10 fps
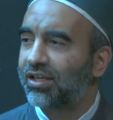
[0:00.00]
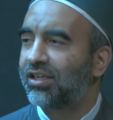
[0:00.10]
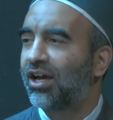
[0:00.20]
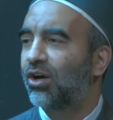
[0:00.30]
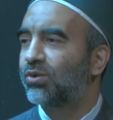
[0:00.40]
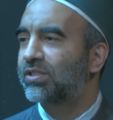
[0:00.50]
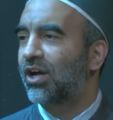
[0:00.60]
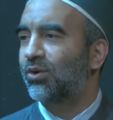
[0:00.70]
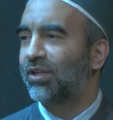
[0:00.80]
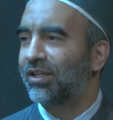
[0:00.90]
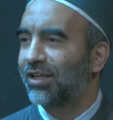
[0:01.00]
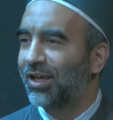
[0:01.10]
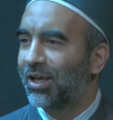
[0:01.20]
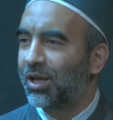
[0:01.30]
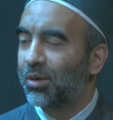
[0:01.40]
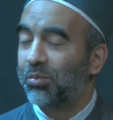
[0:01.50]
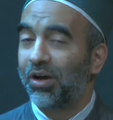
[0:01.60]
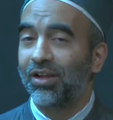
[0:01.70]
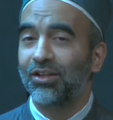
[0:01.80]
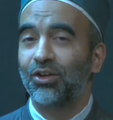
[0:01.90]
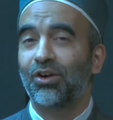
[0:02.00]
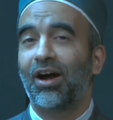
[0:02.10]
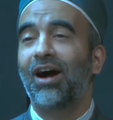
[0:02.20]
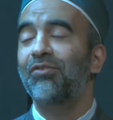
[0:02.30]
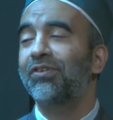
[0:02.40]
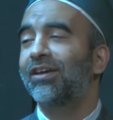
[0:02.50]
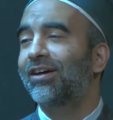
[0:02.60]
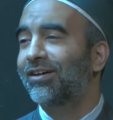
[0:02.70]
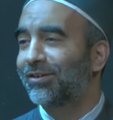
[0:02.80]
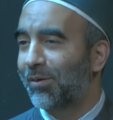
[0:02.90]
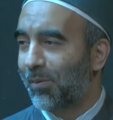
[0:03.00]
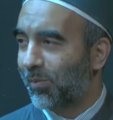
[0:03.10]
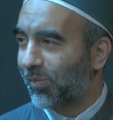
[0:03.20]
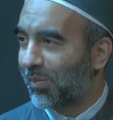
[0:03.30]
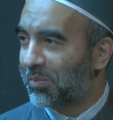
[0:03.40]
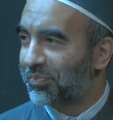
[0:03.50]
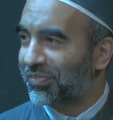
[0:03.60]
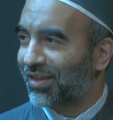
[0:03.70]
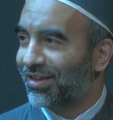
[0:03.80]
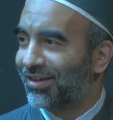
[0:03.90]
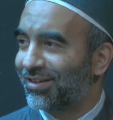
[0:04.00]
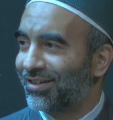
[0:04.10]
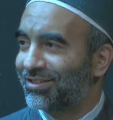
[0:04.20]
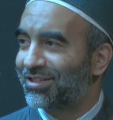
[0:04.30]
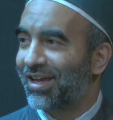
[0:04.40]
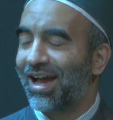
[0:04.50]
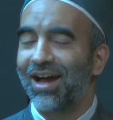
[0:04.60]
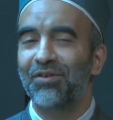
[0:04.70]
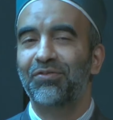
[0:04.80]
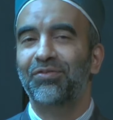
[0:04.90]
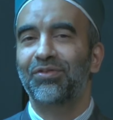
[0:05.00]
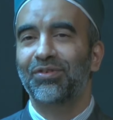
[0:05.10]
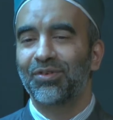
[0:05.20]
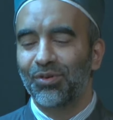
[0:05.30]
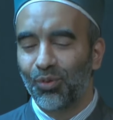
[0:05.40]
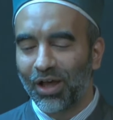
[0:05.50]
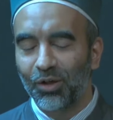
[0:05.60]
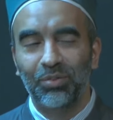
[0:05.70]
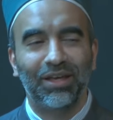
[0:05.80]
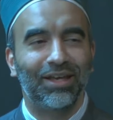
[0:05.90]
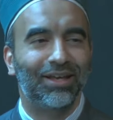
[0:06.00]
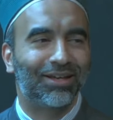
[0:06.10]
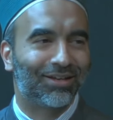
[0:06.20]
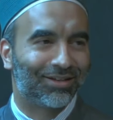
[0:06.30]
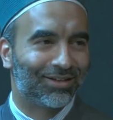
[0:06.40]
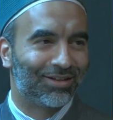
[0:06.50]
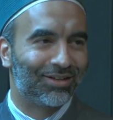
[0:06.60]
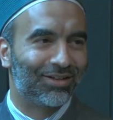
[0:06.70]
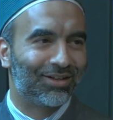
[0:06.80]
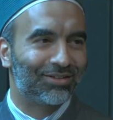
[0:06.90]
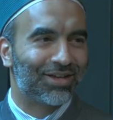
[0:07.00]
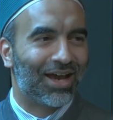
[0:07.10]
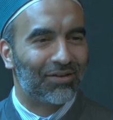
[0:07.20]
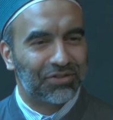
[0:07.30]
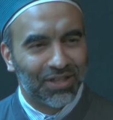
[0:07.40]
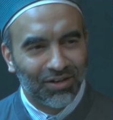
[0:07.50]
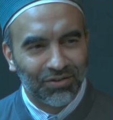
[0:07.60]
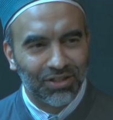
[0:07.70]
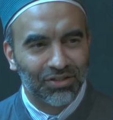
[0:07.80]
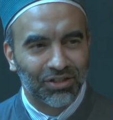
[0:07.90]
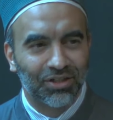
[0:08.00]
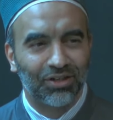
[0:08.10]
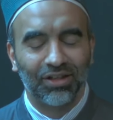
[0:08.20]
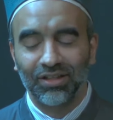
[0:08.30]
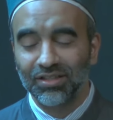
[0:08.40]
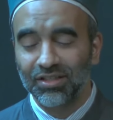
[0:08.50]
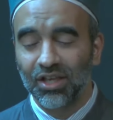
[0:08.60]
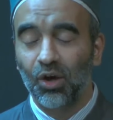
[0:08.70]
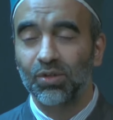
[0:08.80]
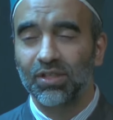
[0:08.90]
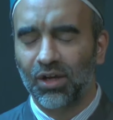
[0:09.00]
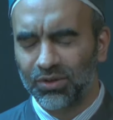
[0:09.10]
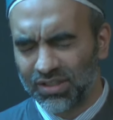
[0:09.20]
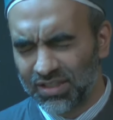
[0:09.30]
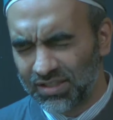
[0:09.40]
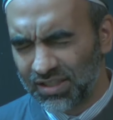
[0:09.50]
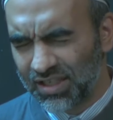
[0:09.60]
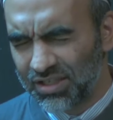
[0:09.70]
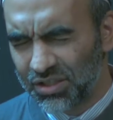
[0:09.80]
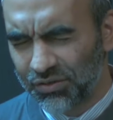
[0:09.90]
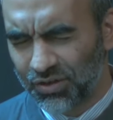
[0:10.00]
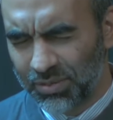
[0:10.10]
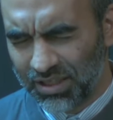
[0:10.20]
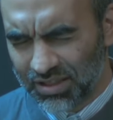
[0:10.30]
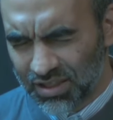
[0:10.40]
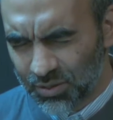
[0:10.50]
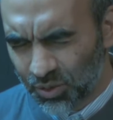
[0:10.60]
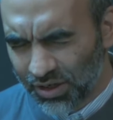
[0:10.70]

hiya osa'uli. But your afia, to have well-being, to have safety and security, this is osa'u, this is easier for me, this is more